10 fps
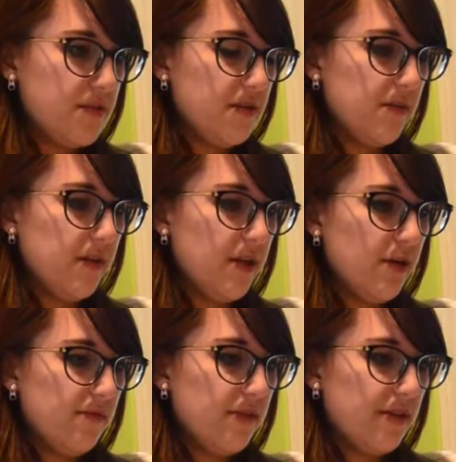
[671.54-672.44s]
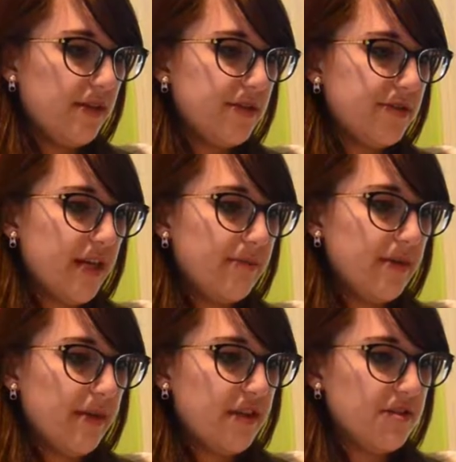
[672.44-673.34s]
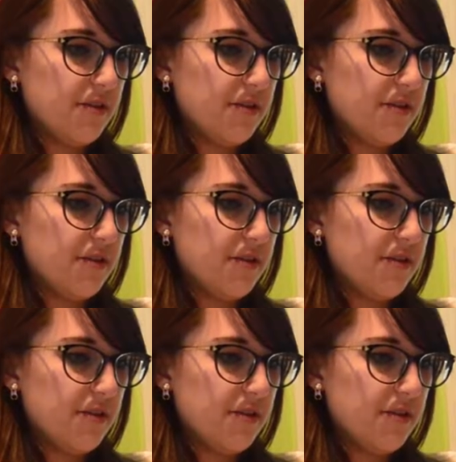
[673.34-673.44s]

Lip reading: simply here for your entertainment, Master.